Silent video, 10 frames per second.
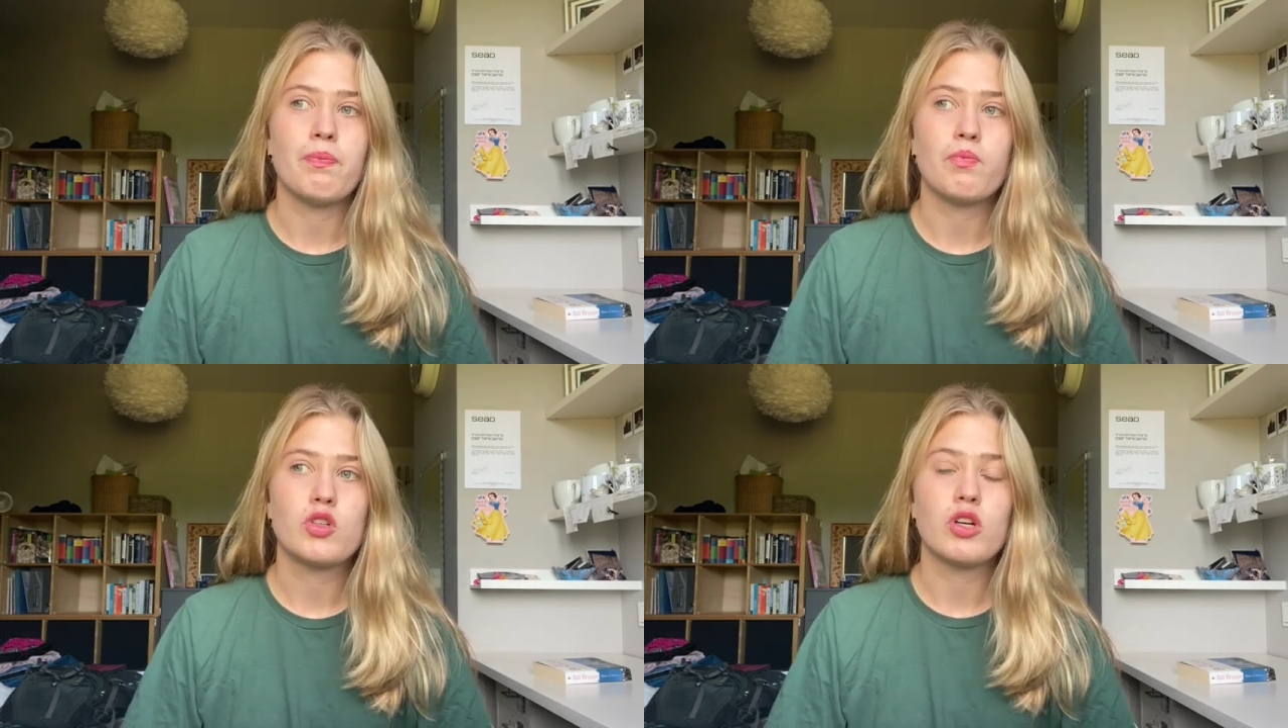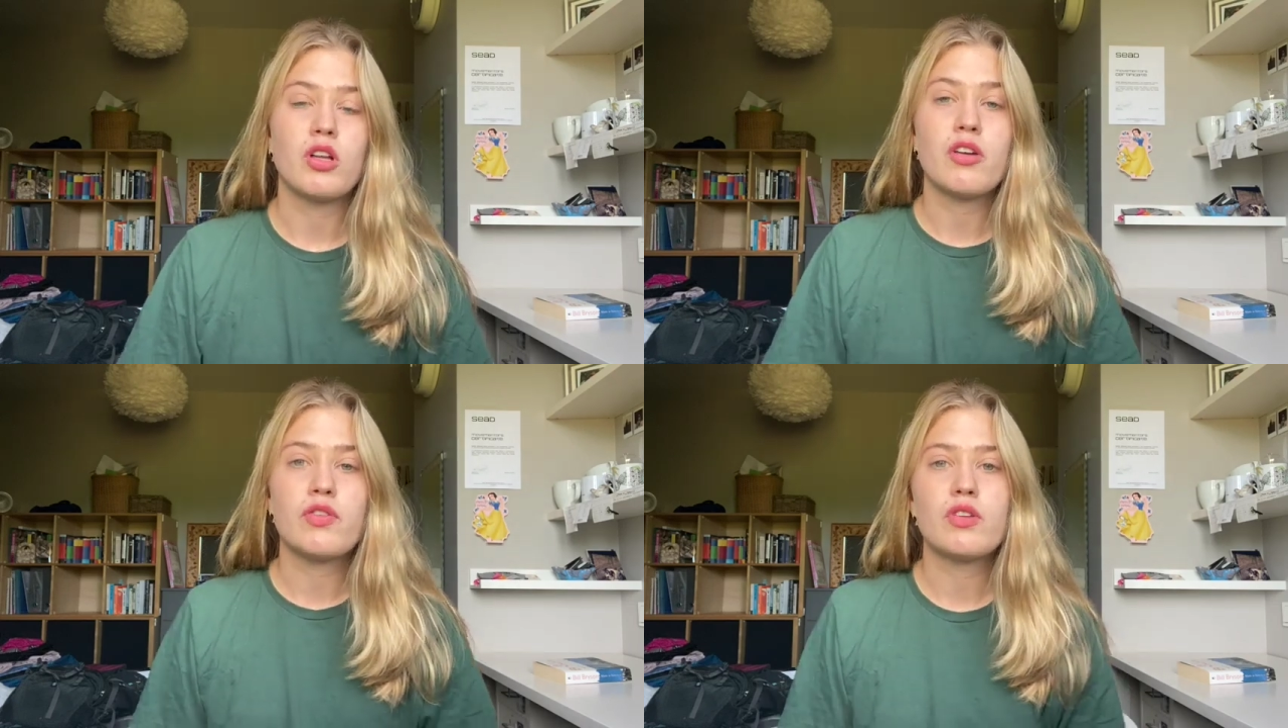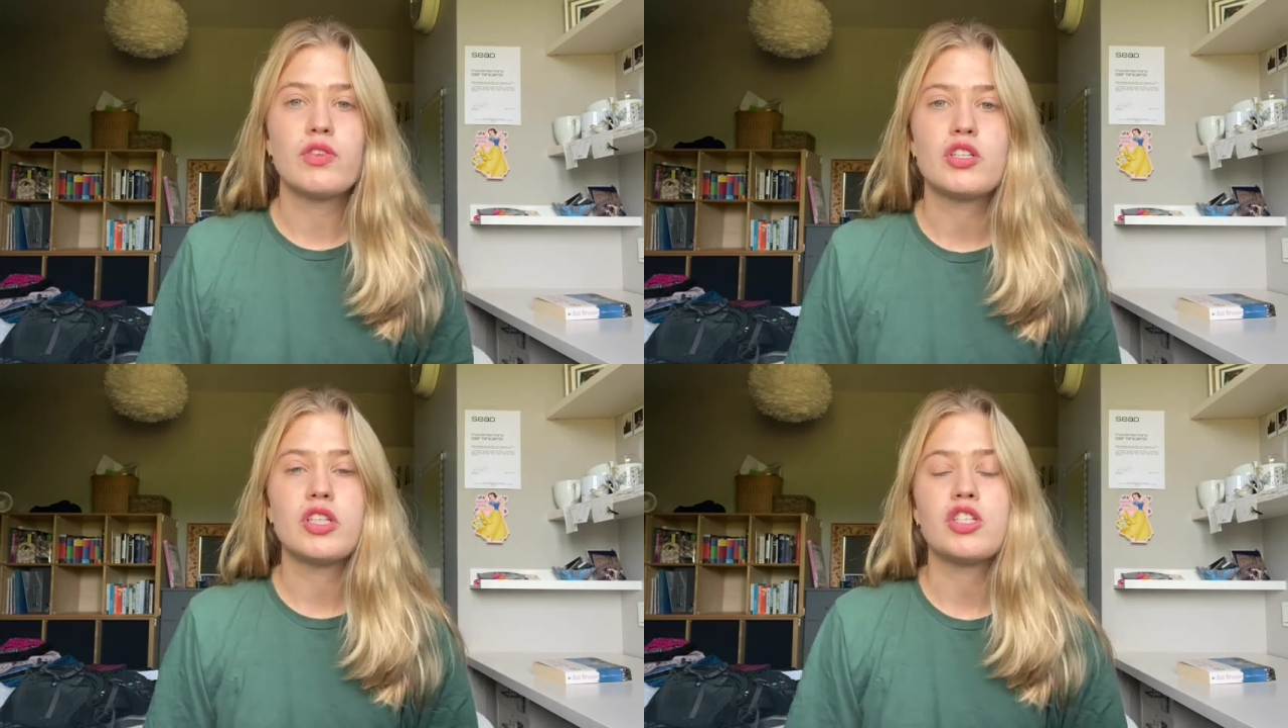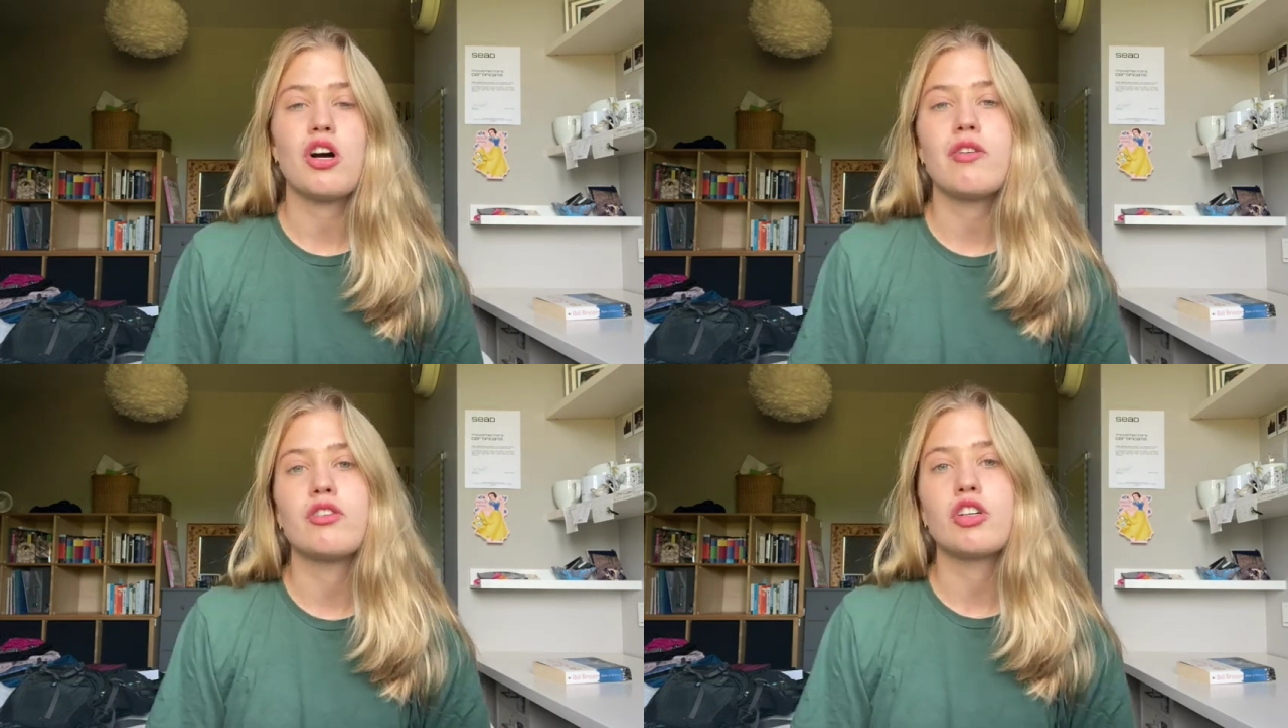So a lot of universities
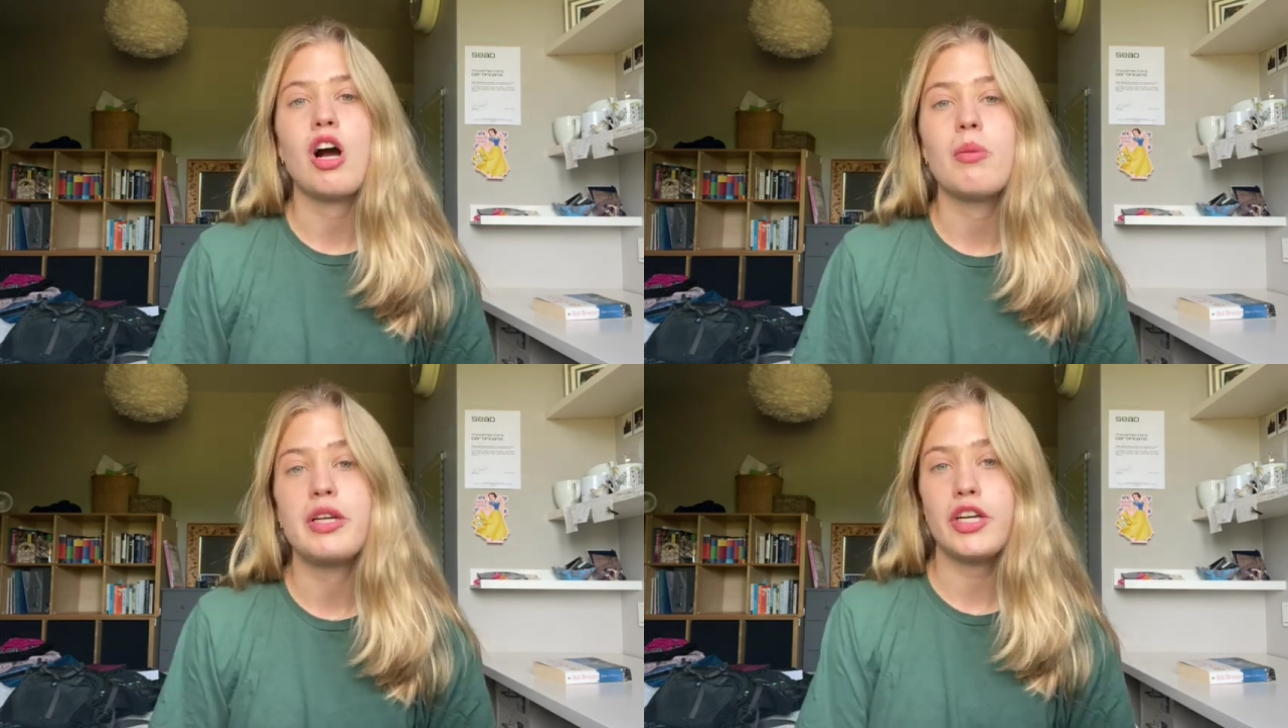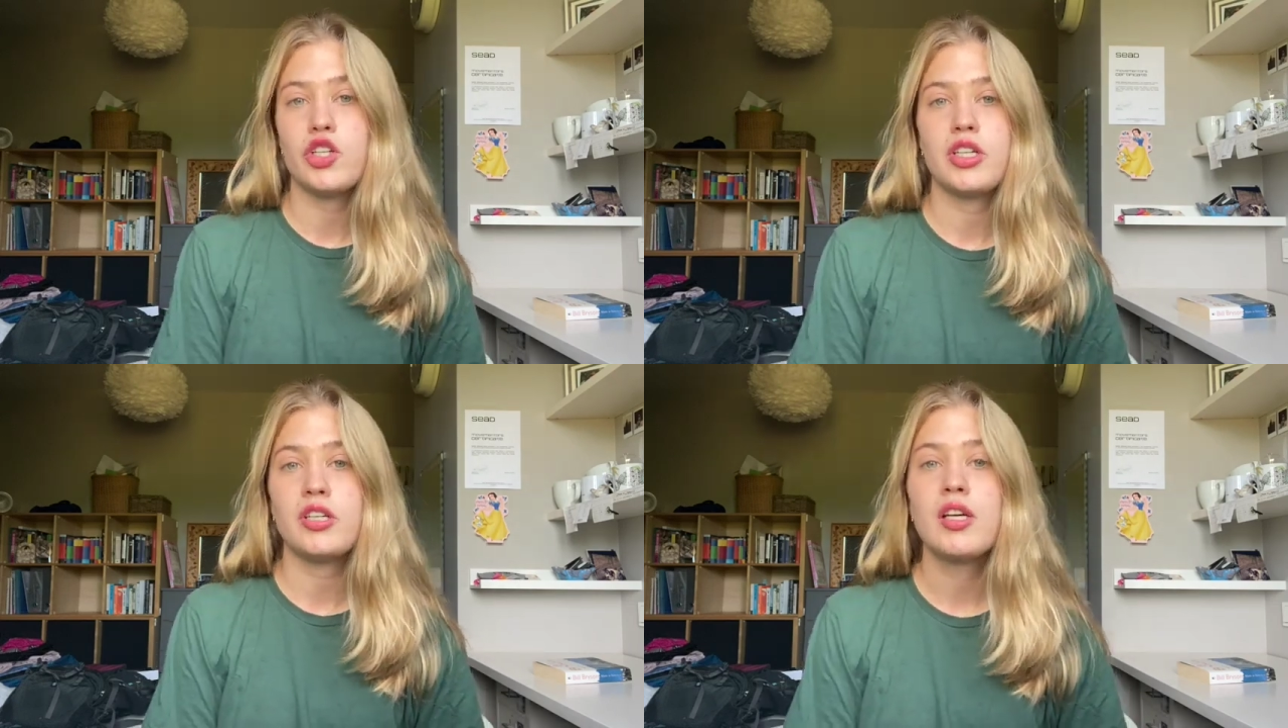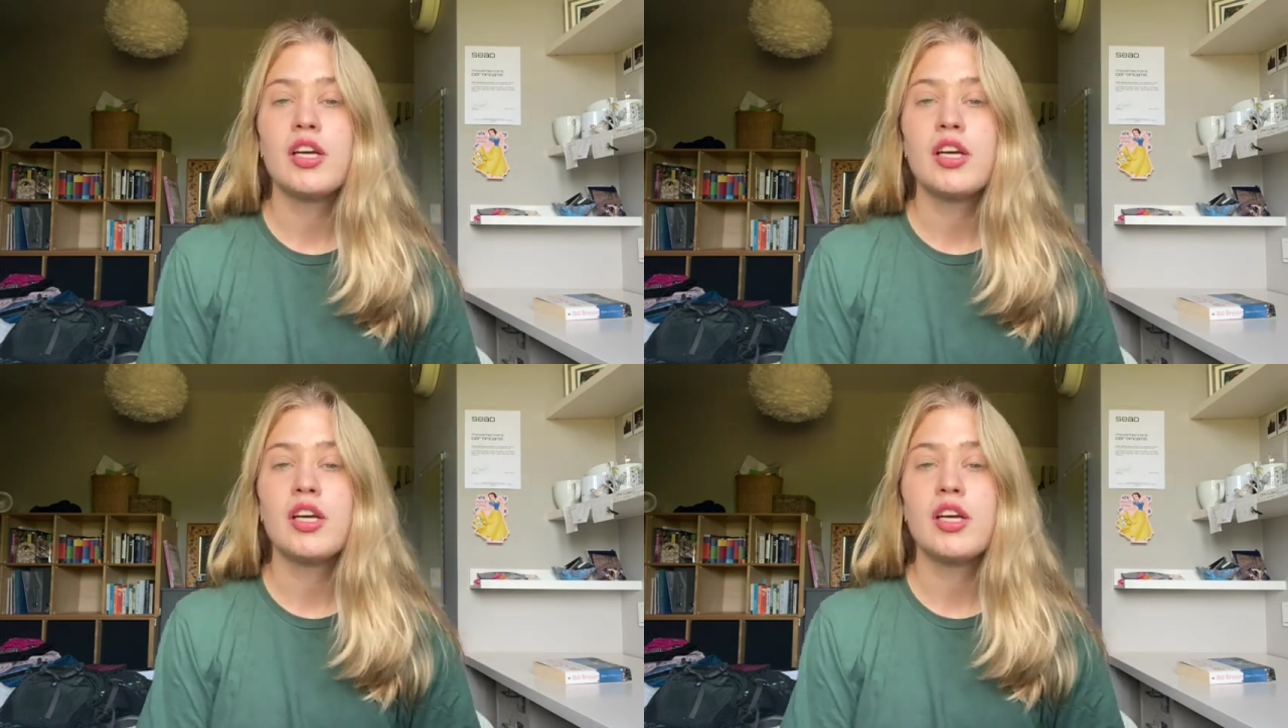offer accommodation.